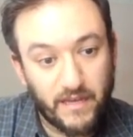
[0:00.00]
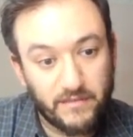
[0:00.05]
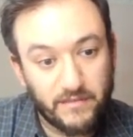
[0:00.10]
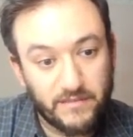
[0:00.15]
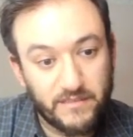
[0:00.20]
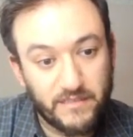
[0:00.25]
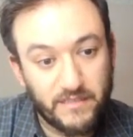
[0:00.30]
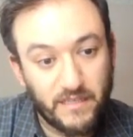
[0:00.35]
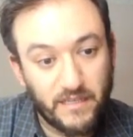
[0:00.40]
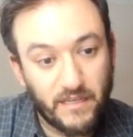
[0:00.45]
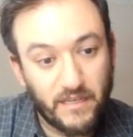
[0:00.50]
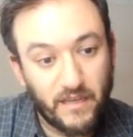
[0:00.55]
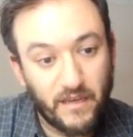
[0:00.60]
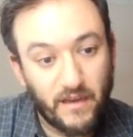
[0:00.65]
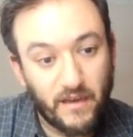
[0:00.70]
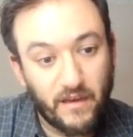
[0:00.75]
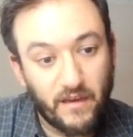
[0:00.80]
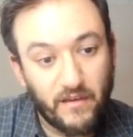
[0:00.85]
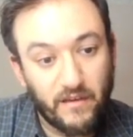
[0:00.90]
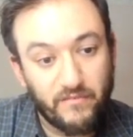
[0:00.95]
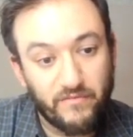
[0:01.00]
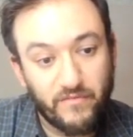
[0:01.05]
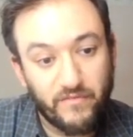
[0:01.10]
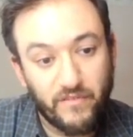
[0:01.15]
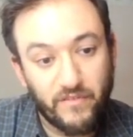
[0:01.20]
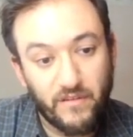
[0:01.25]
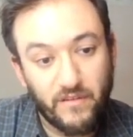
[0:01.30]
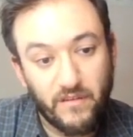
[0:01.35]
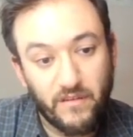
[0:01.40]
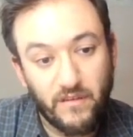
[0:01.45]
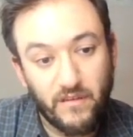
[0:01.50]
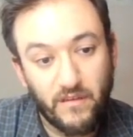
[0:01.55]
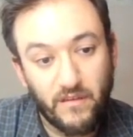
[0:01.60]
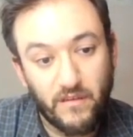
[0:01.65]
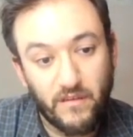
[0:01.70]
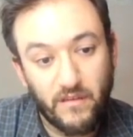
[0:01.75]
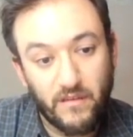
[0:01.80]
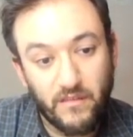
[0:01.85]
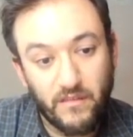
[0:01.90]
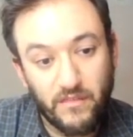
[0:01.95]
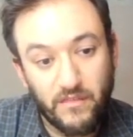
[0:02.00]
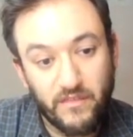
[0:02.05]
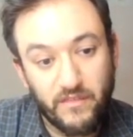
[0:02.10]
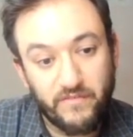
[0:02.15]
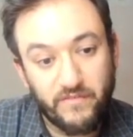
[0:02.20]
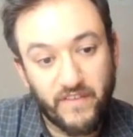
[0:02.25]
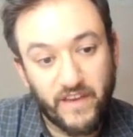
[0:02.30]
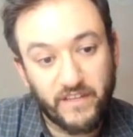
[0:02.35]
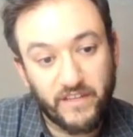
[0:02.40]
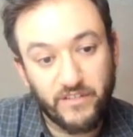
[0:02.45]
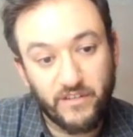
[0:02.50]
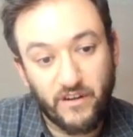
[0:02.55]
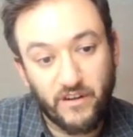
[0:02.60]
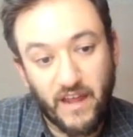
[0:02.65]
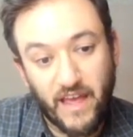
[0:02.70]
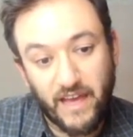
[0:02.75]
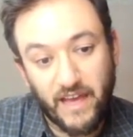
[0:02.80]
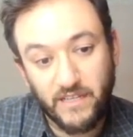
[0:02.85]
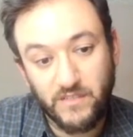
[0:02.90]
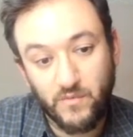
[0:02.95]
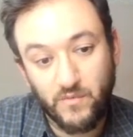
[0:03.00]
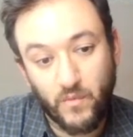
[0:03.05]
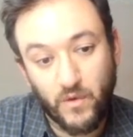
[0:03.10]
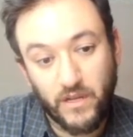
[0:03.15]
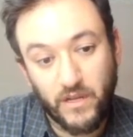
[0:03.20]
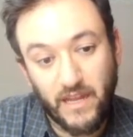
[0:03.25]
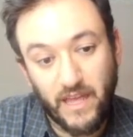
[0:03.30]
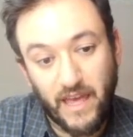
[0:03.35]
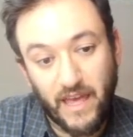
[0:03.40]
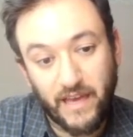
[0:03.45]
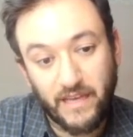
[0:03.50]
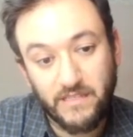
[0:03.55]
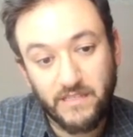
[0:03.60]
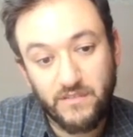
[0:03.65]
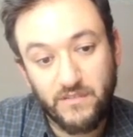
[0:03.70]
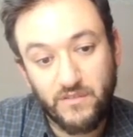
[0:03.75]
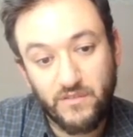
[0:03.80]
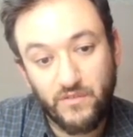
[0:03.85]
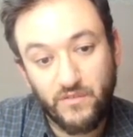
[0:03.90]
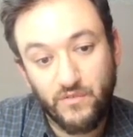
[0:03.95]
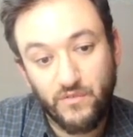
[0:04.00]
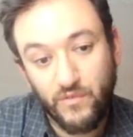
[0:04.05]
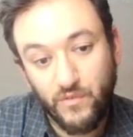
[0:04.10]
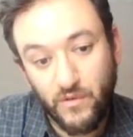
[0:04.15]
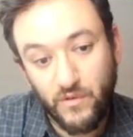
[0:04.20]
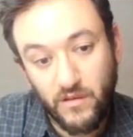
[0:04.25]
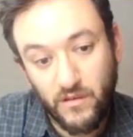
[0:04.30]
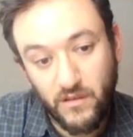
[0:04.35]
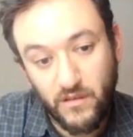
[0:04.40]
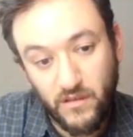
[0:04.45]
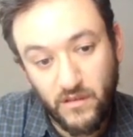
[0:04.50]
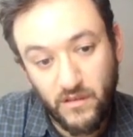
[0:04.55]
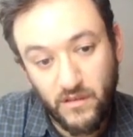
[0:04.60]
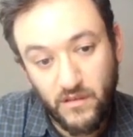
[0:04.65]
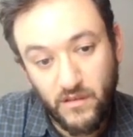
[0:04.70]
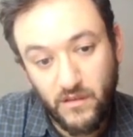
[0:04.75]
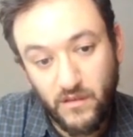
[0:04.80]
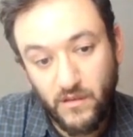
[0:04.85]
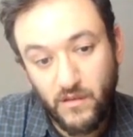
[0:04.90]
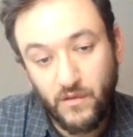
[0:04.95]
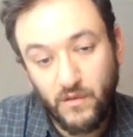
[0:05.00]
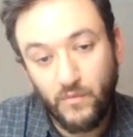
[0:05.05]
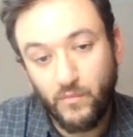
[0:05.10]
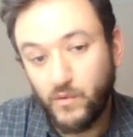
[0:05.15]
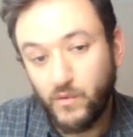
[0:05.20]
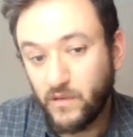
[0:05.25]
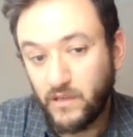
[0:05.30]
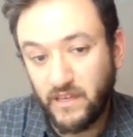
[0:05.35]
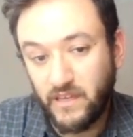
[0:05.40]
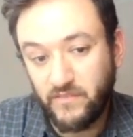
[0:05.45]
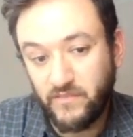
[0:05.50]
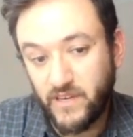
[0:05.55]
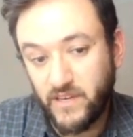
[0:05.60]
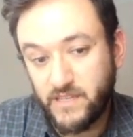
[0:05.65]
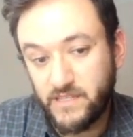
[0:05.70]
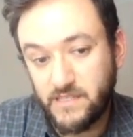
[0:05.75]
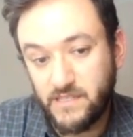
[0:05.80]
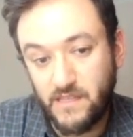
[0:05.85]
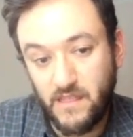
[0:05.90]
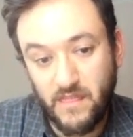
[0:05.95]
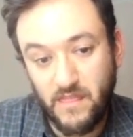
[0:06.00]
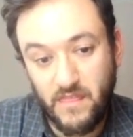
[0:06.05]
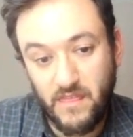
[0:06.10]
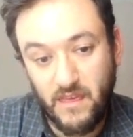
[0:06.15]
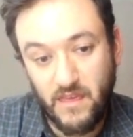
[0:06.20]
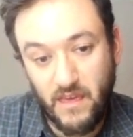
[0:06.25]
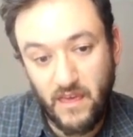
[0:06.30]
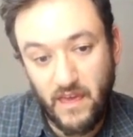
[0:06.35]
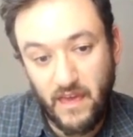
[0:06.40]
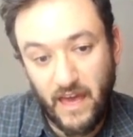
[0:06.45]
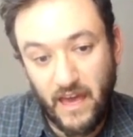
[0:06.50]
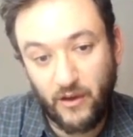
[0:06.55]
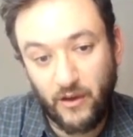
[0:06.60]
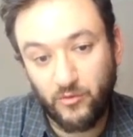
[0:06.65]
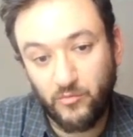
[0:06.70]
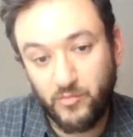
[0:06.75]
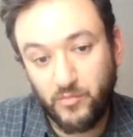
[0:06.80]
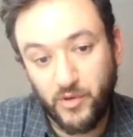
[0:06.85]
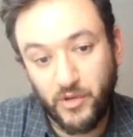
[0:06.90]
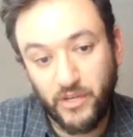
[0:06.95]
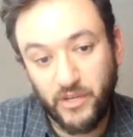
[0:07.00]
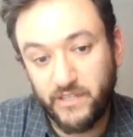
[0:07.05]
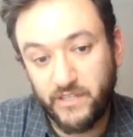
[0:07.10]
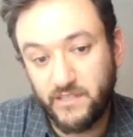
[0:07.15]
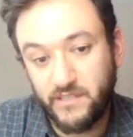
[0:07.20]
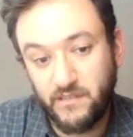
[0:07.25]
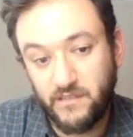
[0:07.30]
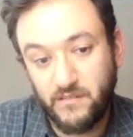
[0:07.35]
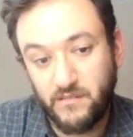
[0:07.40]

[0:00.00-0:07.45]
T of the vector x1, x2 will give us the output